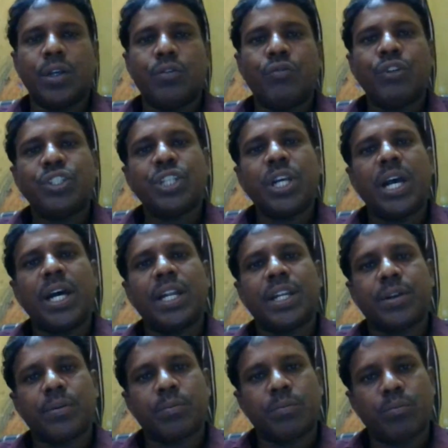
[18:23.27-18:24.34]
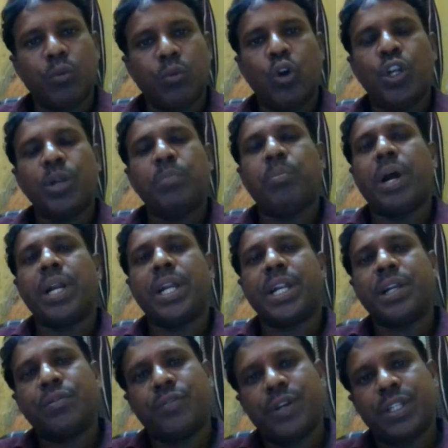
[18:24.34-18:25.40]
which are more
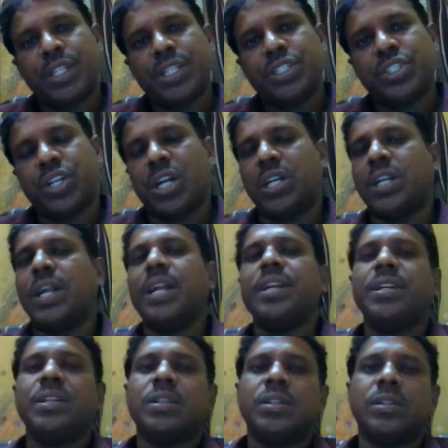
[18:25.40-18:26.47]
important for the short run.